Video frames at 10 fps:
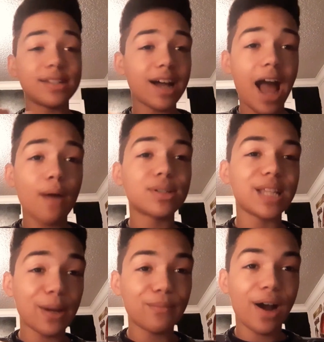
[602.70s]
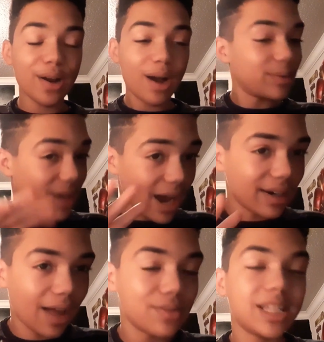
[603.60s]
not have slam fire. I don't know how
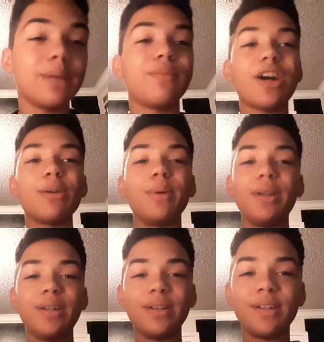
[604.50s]
to have slam fire, but